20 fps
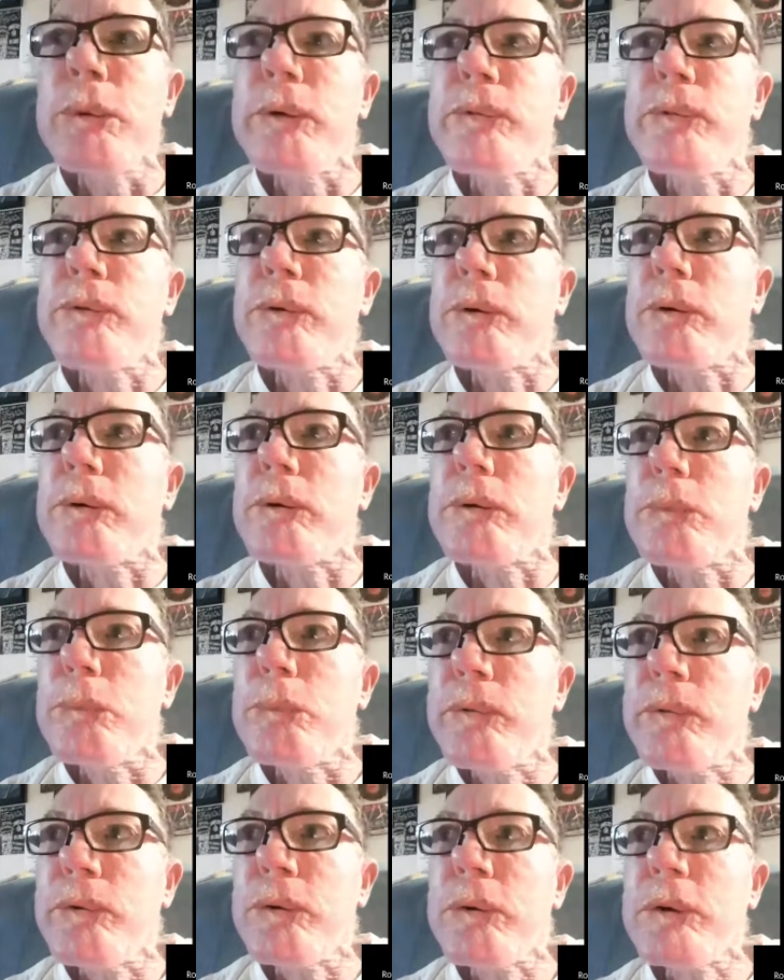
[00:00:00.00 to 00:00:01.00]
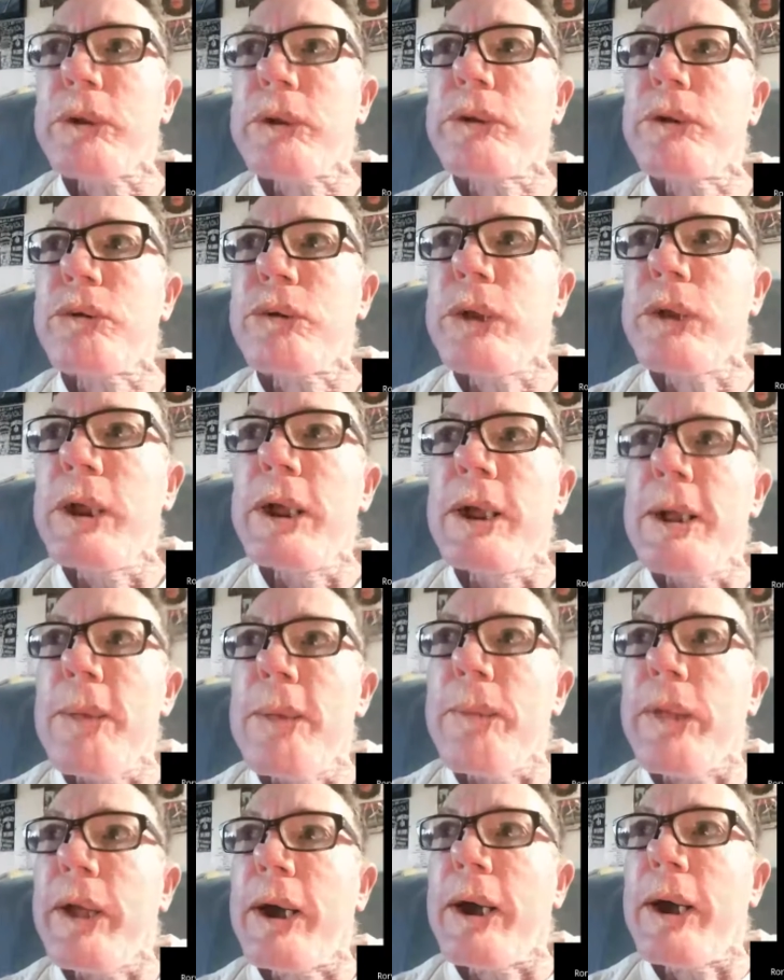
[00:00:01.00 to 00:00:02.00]
with her condition,
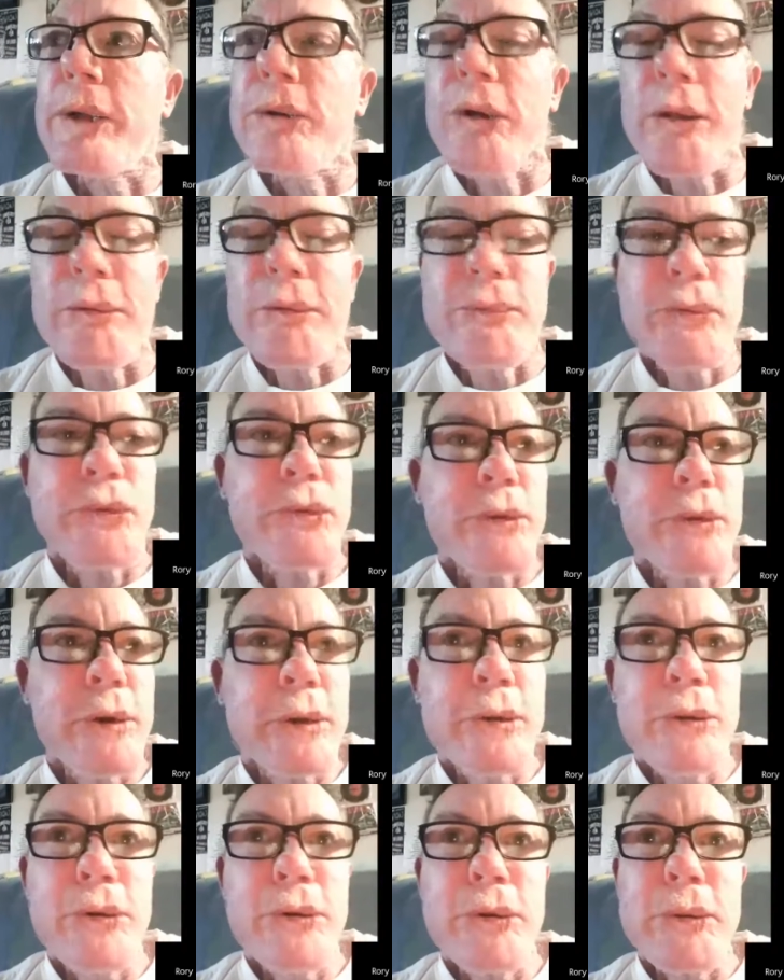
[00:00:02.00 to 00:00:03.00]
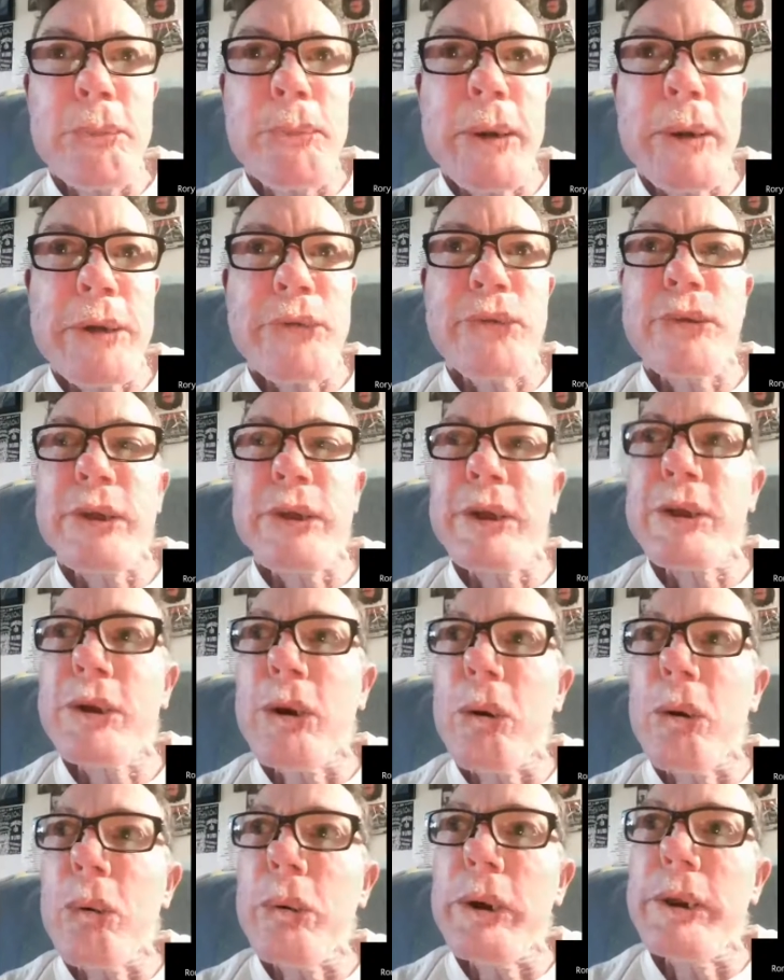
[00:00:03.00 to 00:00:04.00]
and all of a sudden you're the best
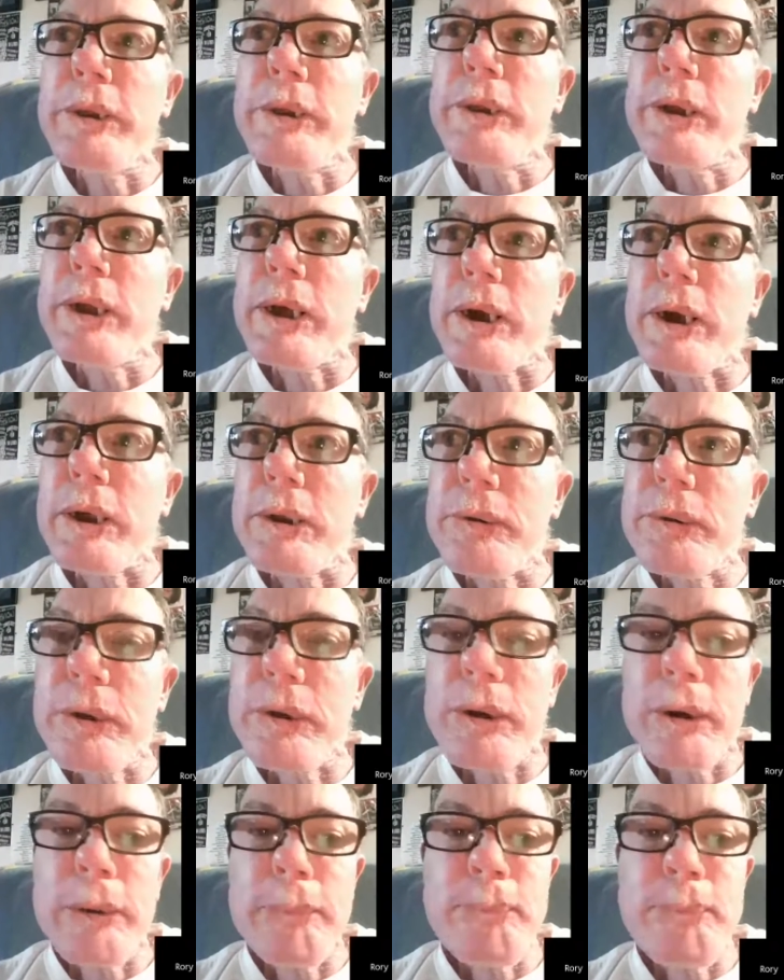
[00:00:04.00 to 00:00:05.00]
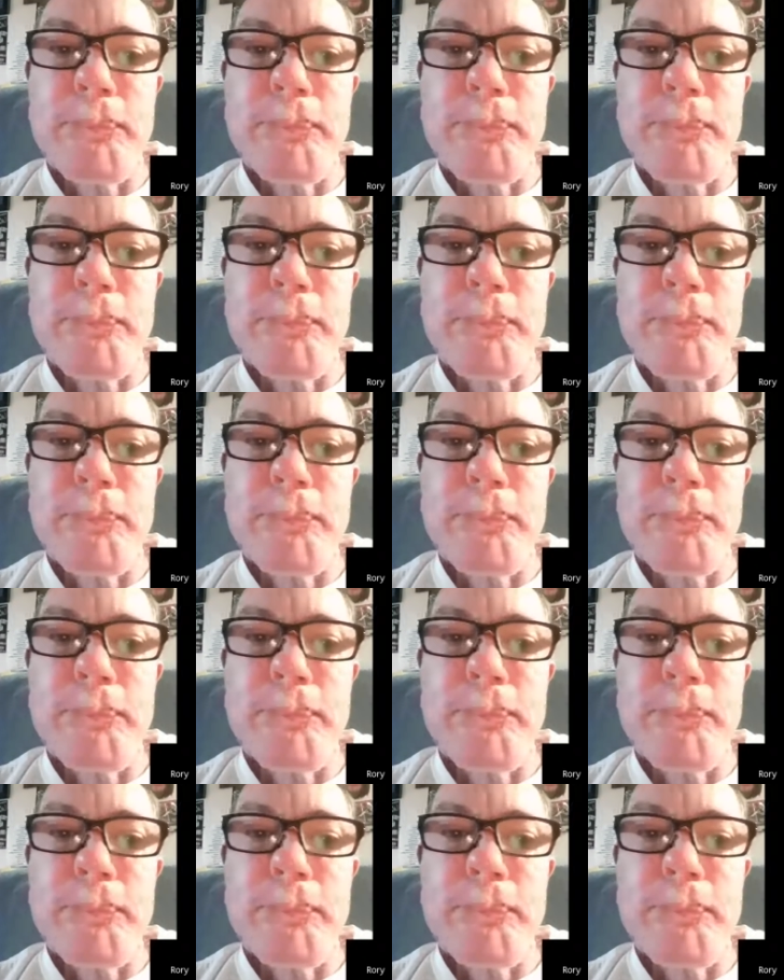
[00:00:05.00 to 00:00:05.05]
thing going. And